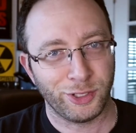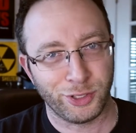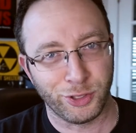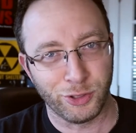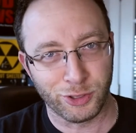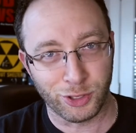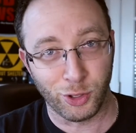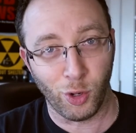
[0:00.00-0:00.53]
just
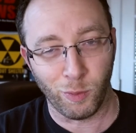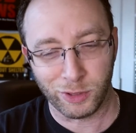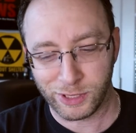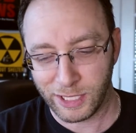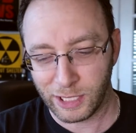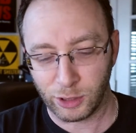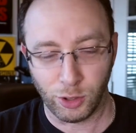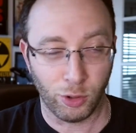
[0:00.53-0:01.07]
used it almost
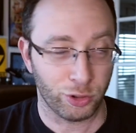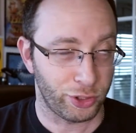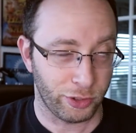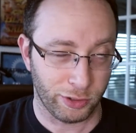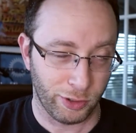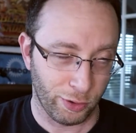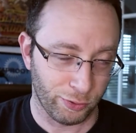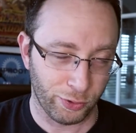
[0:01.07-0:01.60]
like a
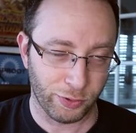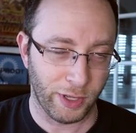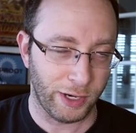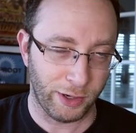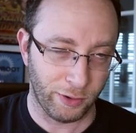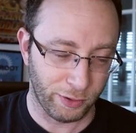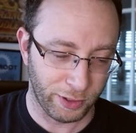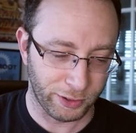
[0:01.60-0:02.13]
lotion. Don't do that.
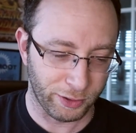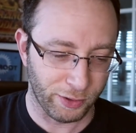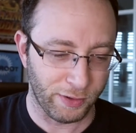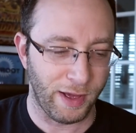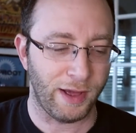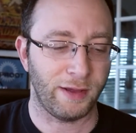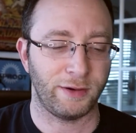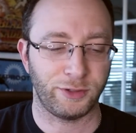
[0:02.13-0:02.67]
You don't need to do
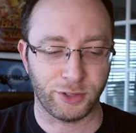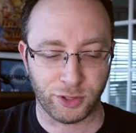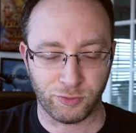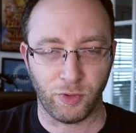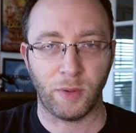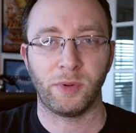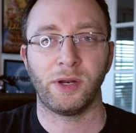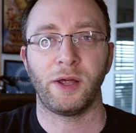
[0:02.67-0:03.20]
that. Just
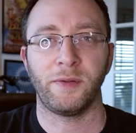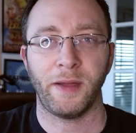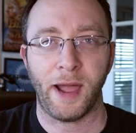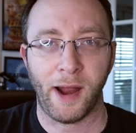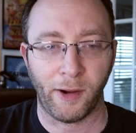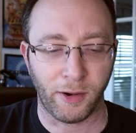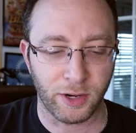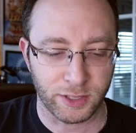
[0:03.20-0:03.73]
rub it on the
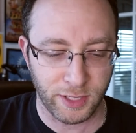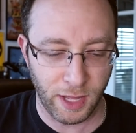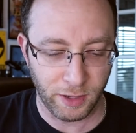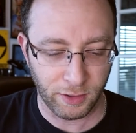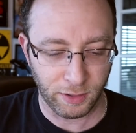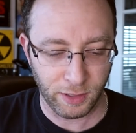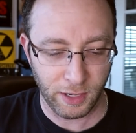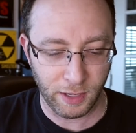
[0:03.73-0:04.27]
areas
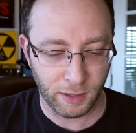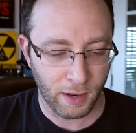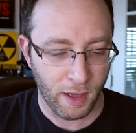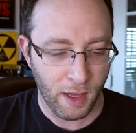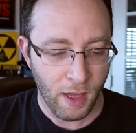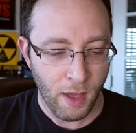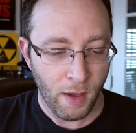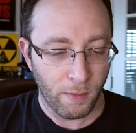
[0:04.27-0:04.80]
that you need.
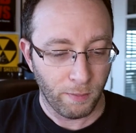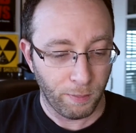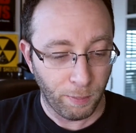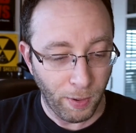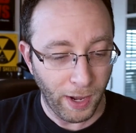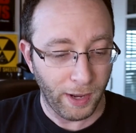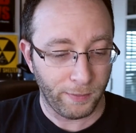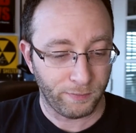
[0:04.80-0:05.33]

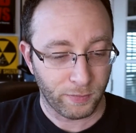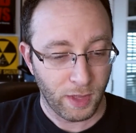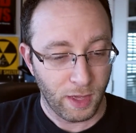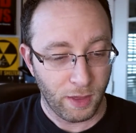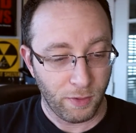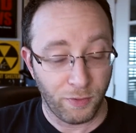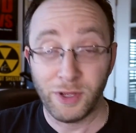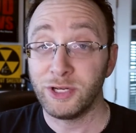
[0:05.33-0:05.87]
But
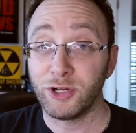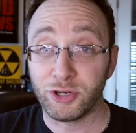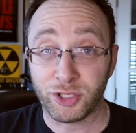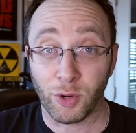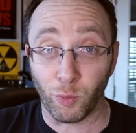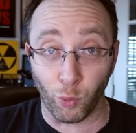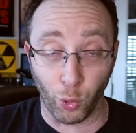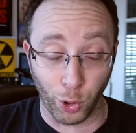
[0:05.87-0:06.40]
these are
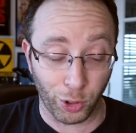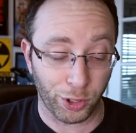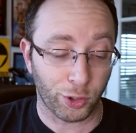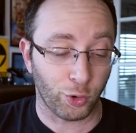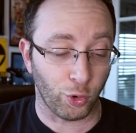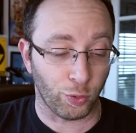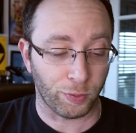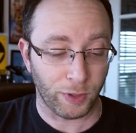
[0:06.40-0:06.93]
some really
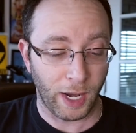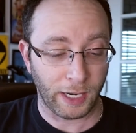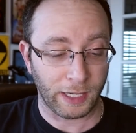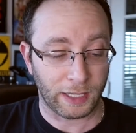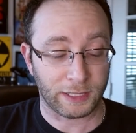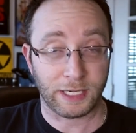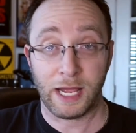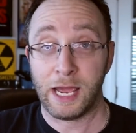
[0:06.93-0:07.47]
cool
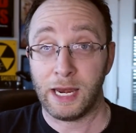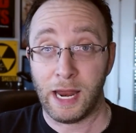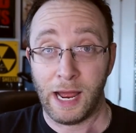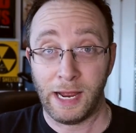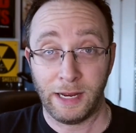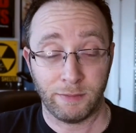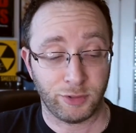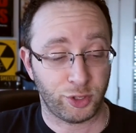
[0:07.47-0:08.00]
products and
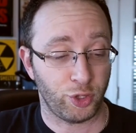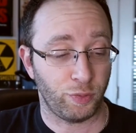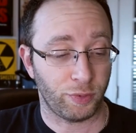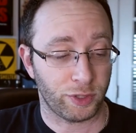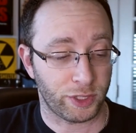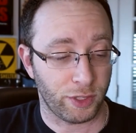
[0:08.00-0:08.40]
I am super